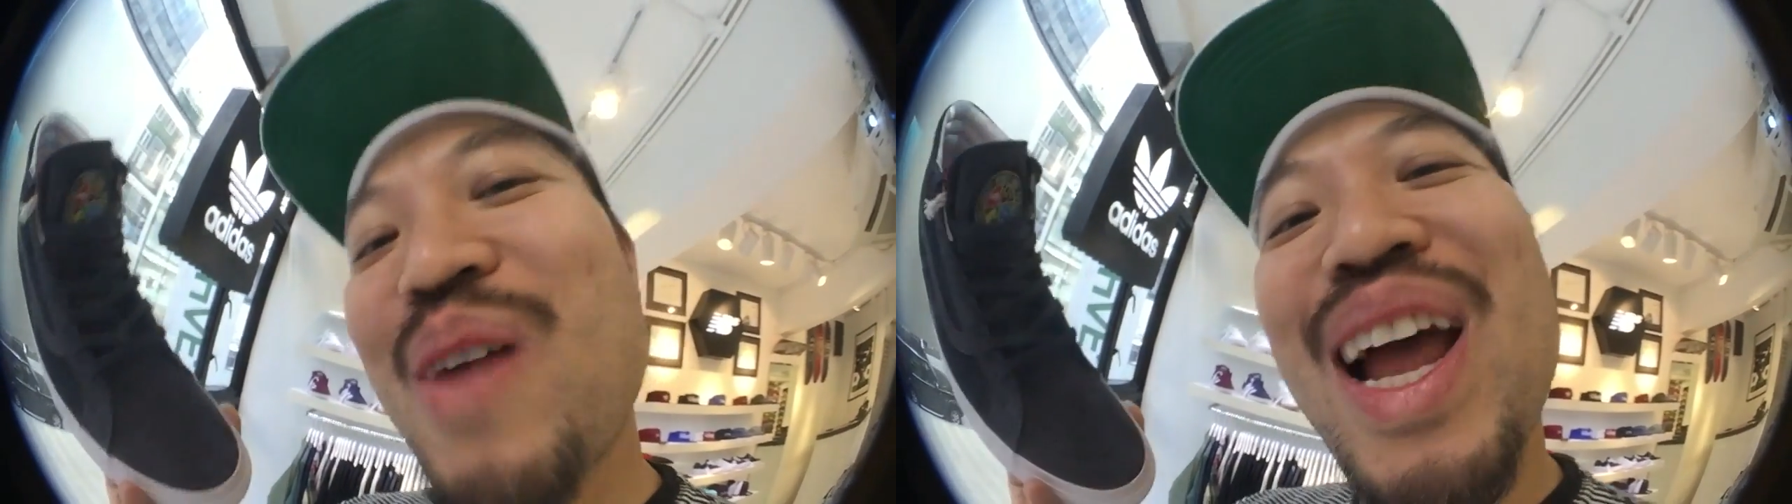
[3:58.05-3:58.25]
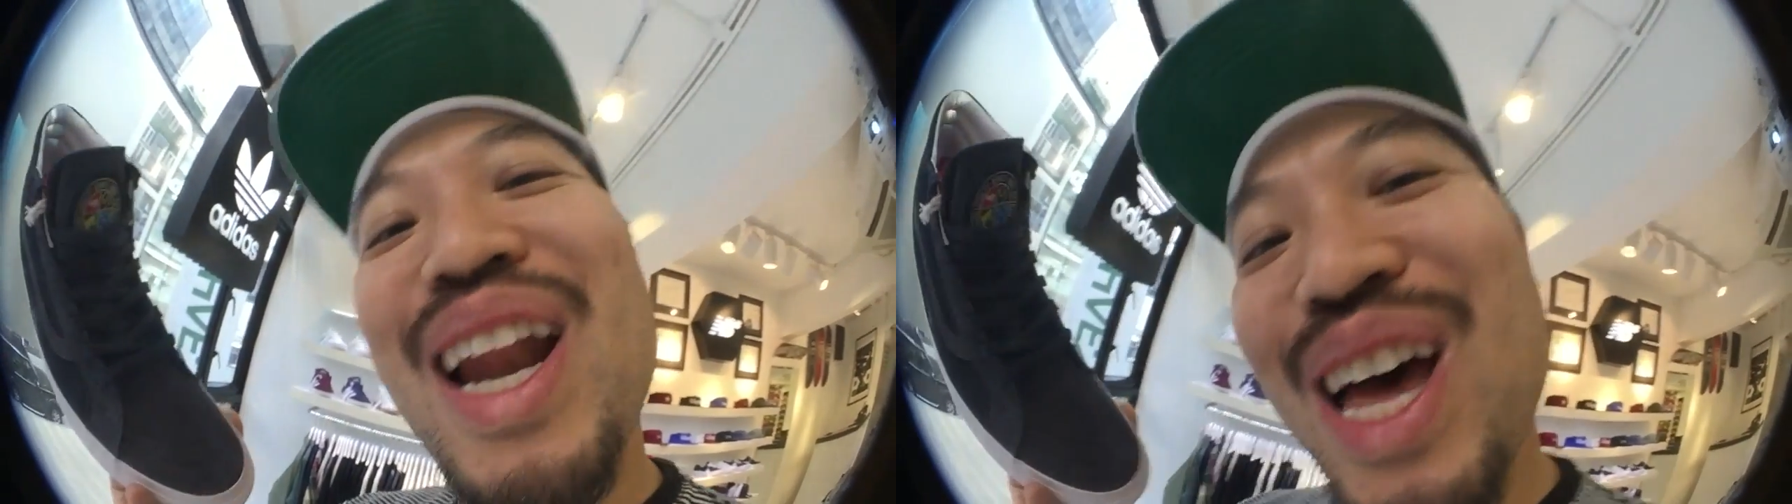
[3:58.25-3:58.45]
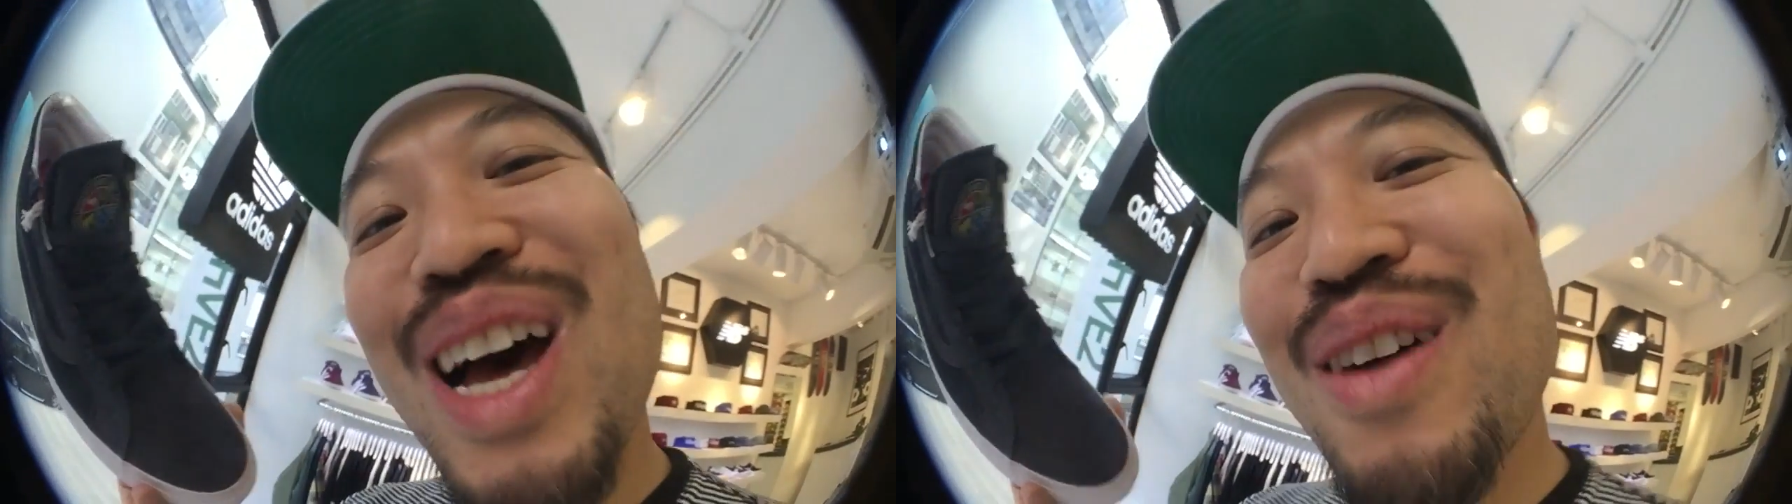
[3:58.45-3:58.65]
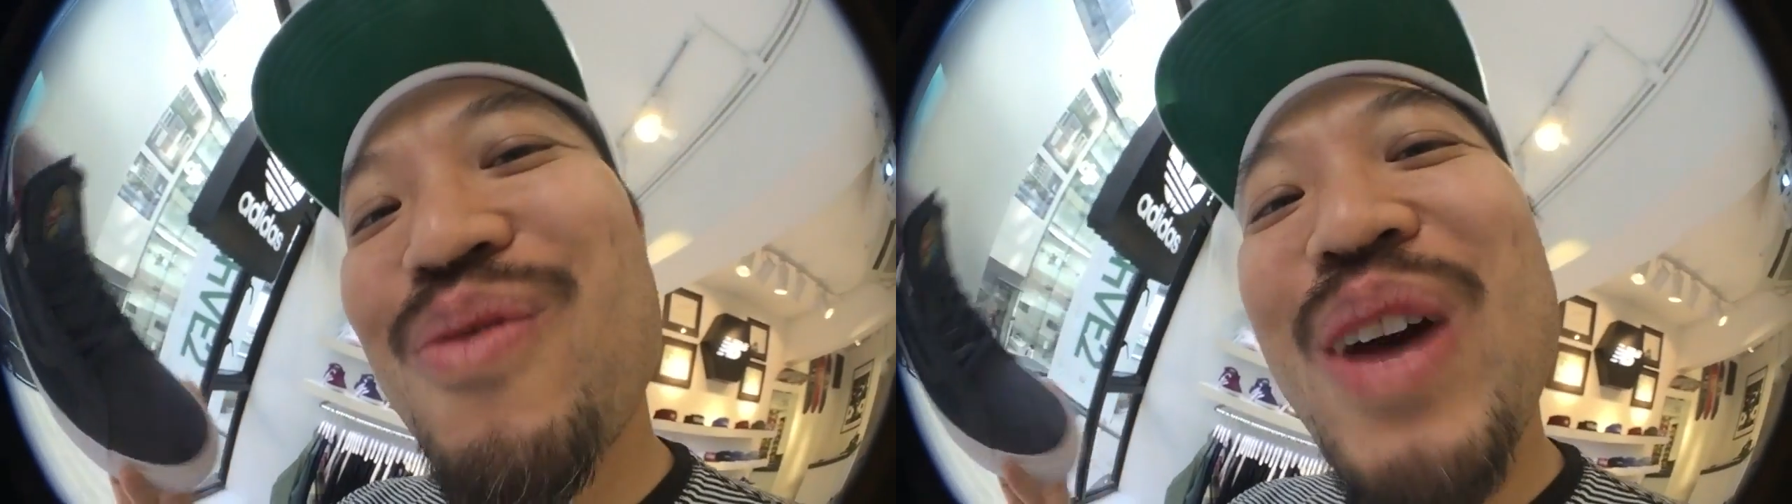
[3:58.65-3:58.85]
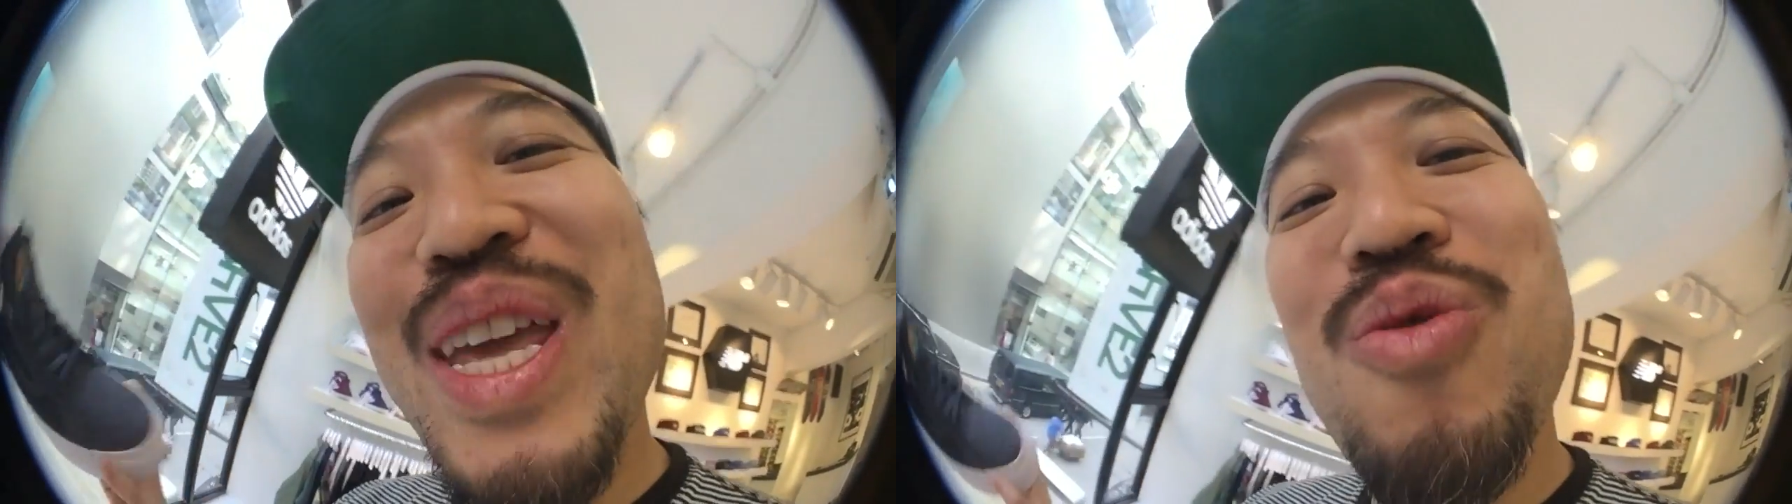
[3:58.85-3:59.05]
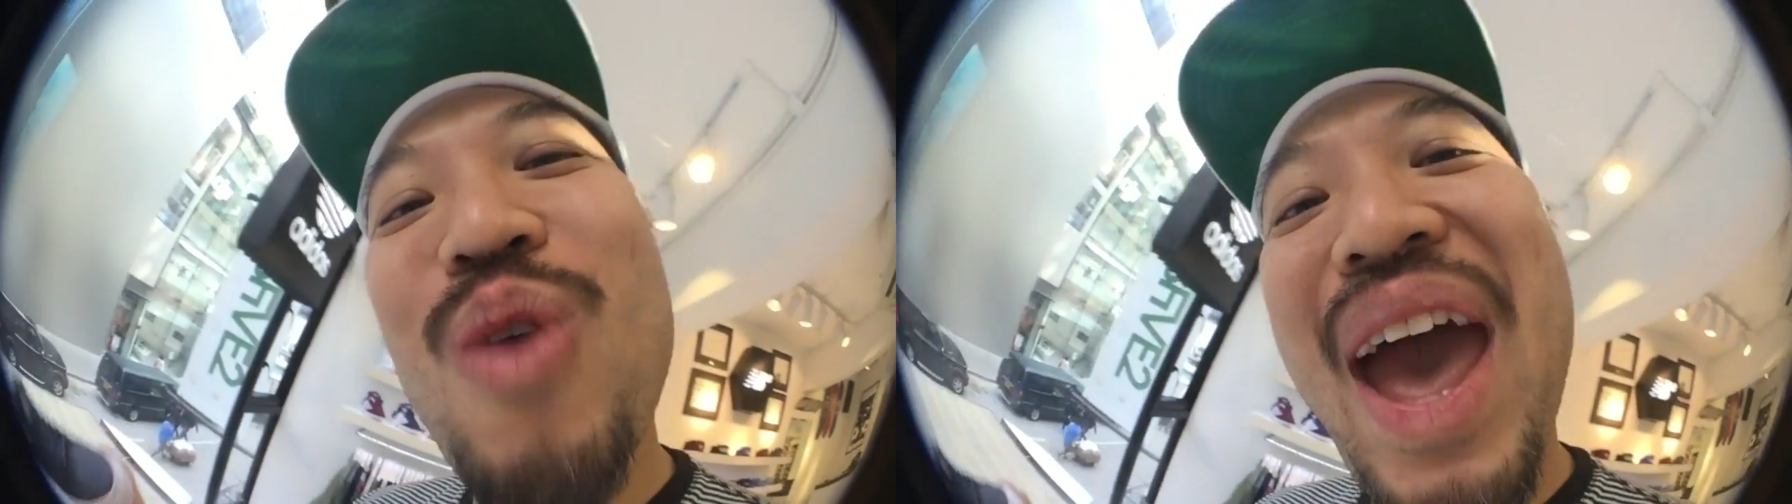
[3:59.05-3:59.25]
Matt Love, where you